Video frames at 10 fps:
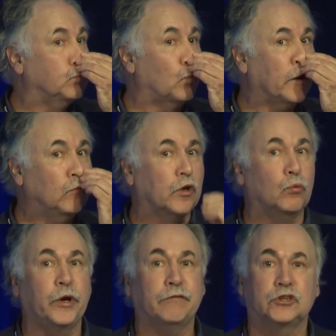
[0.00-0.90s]
one that
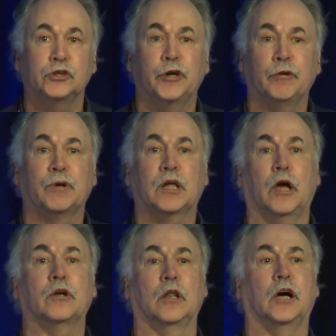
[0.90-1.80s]
we've termed
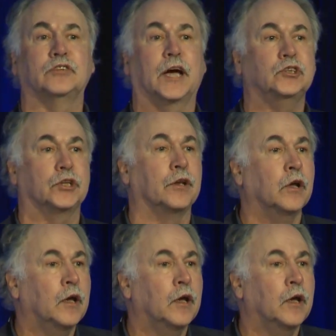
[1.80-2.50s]
glocalisation.